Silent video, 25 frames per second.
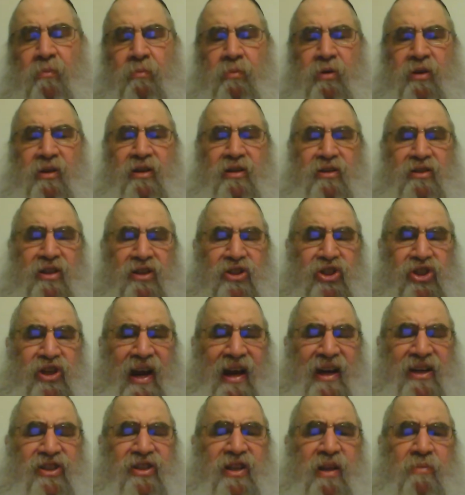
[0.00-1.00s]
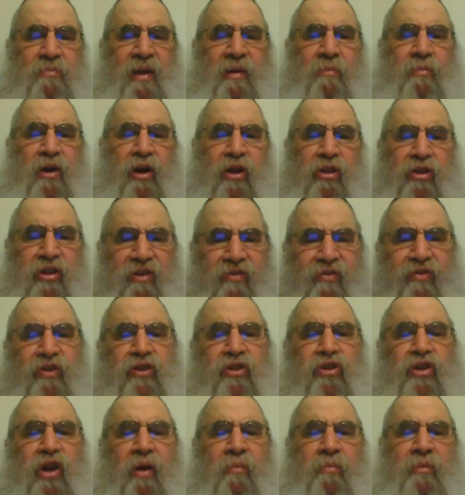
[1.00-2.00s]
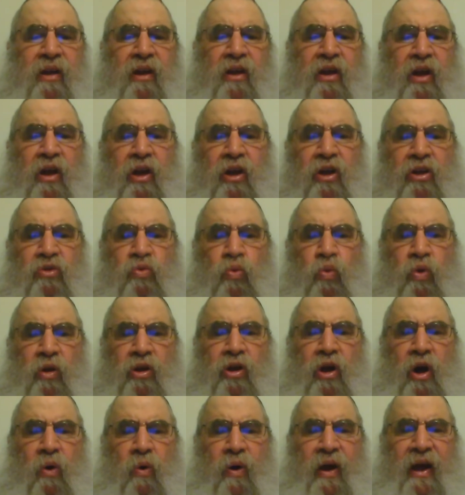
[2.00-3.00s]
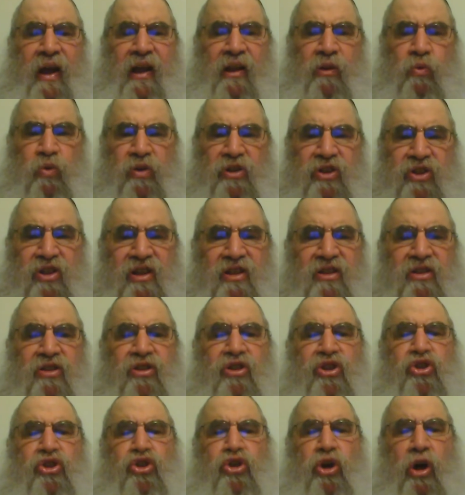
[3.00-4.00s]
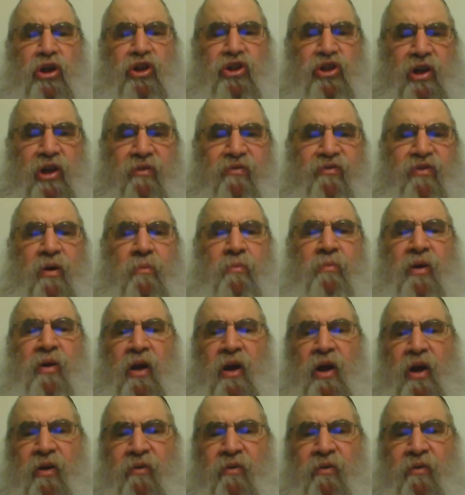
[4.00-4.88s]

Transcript: But there's a chash that maybe a different tame will go ahead, which is the sharshe from